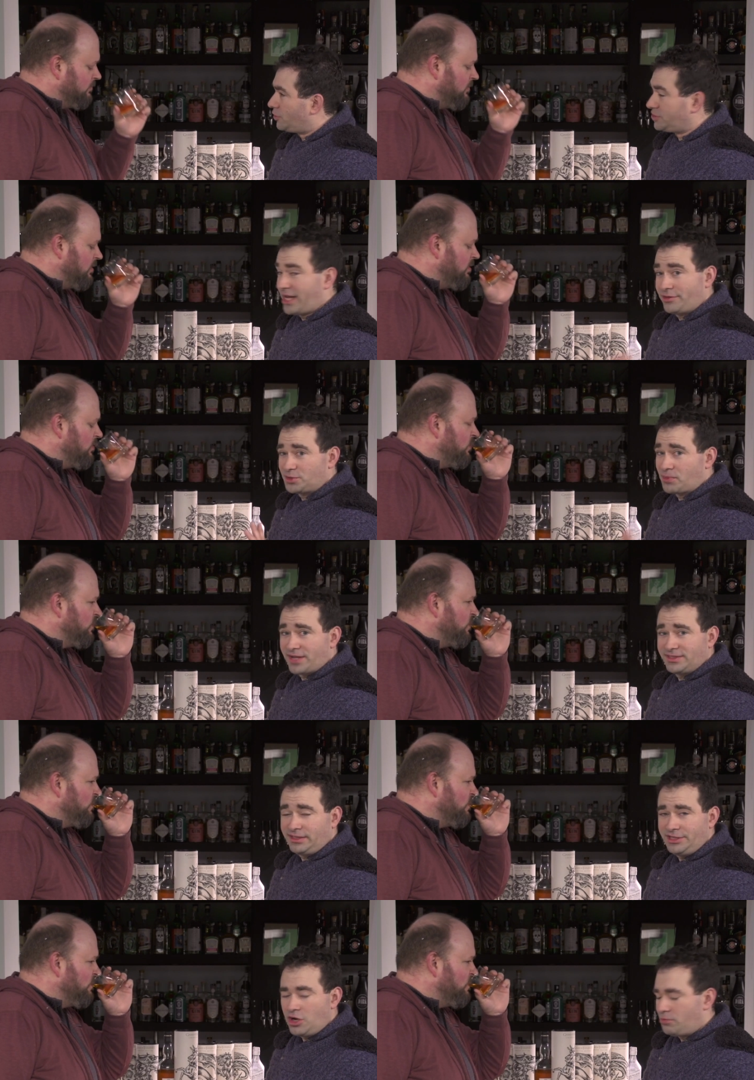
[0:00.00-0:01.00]
Speaker 1: There's
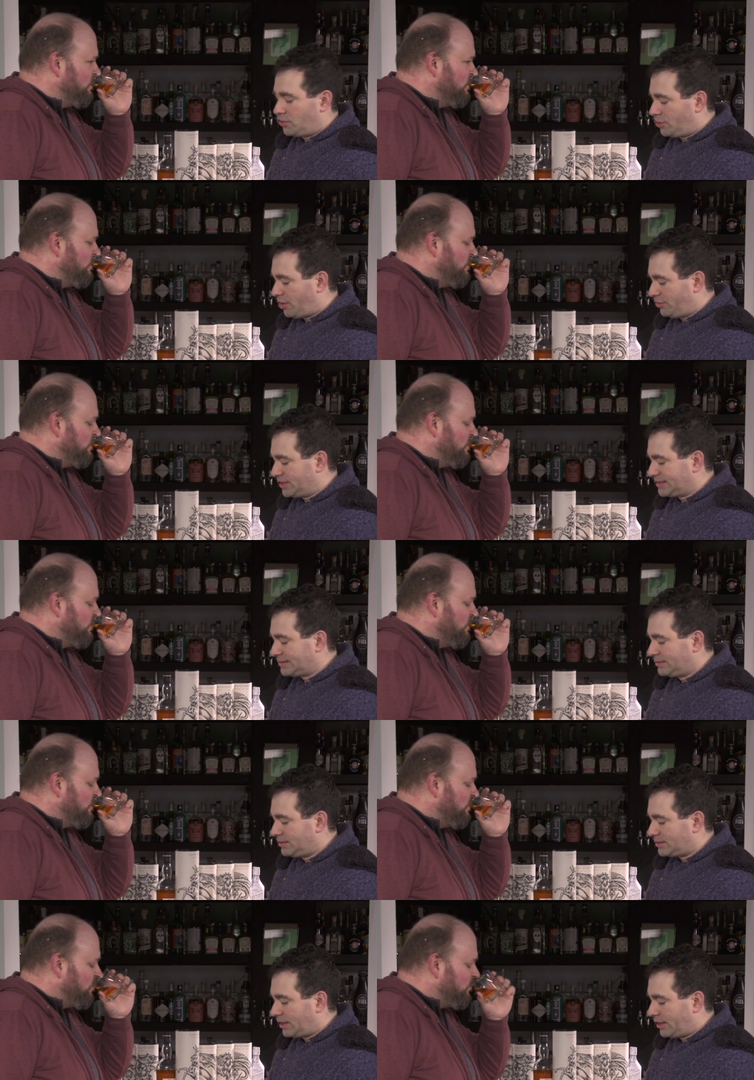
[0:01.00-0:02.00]
practically no burn on this.
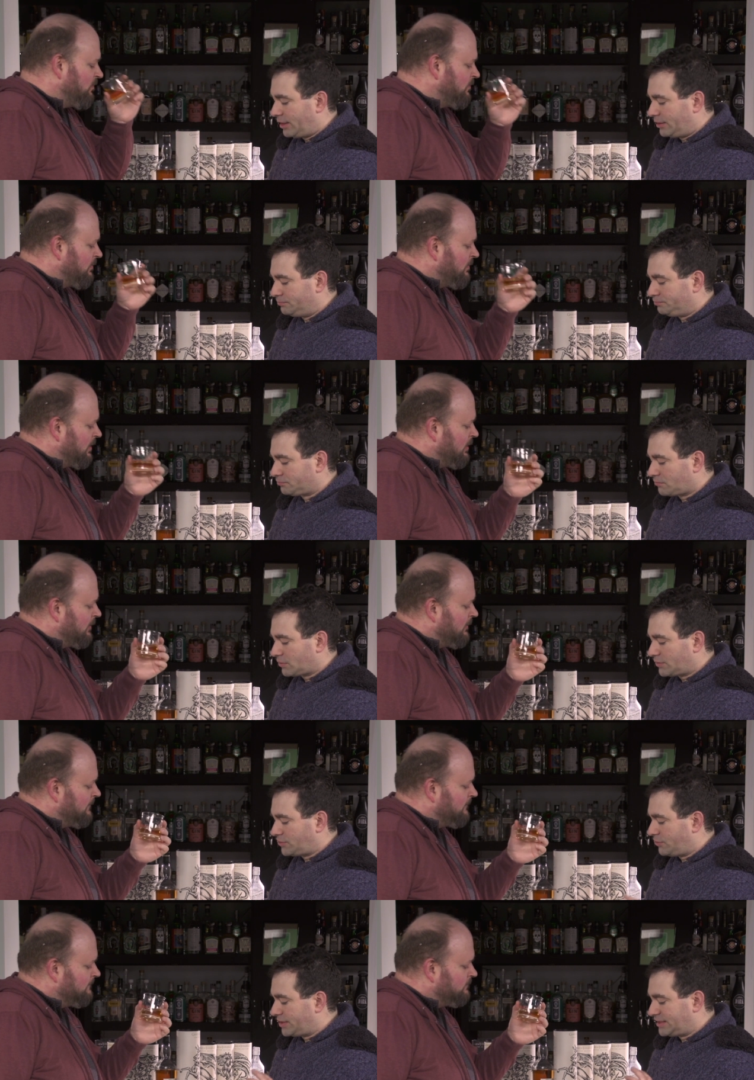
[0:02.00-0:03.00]

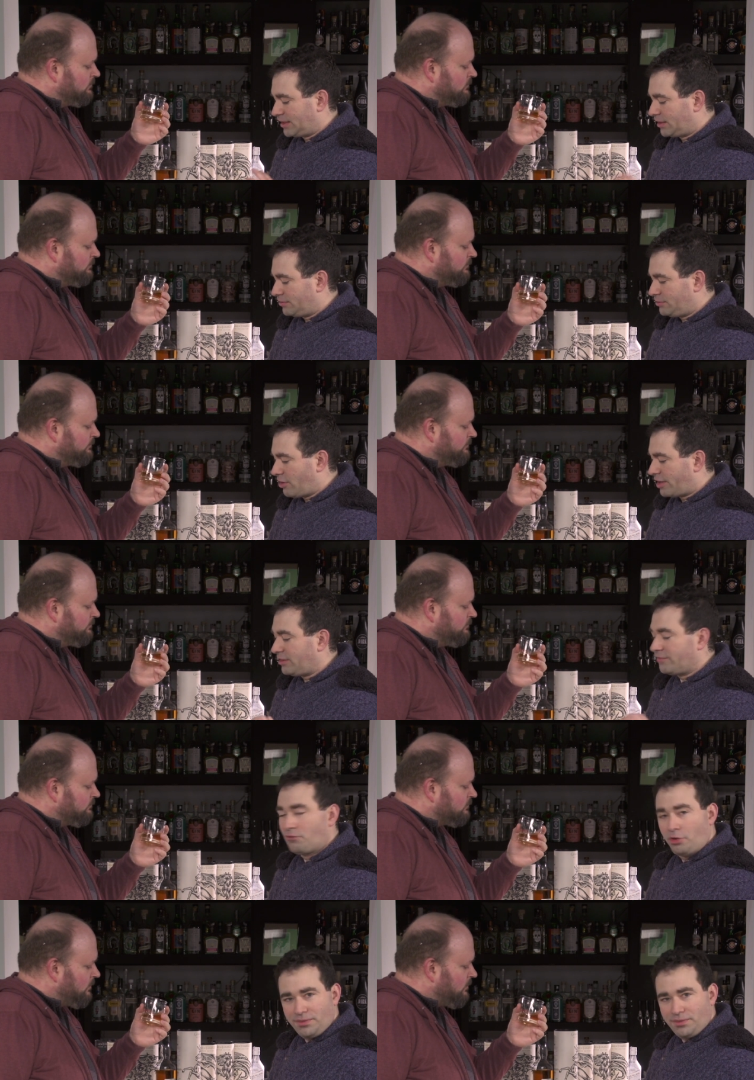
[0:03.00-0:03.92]
So it's, I think